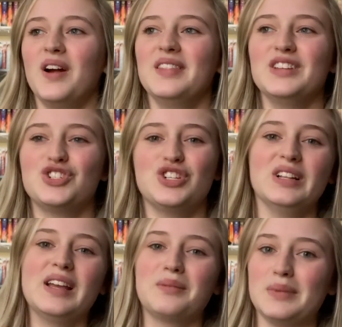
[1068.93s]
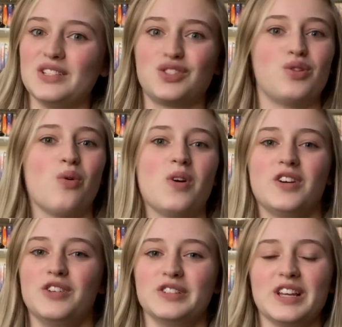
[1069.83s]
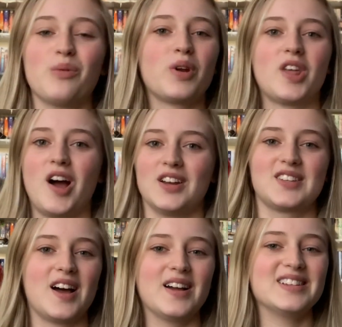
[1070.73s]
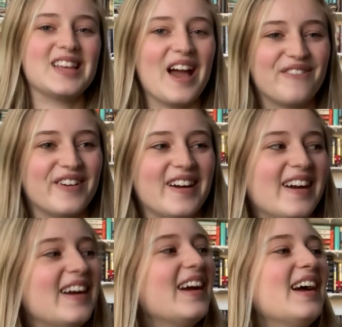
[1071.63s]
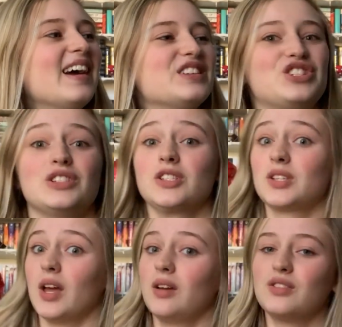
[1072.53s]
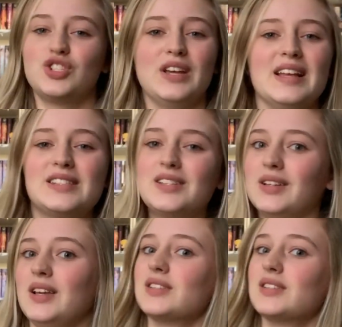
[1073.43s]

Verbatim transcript: and then she like meets Thorn, who's like one of the hottest guys ever, and she's just like, she instantly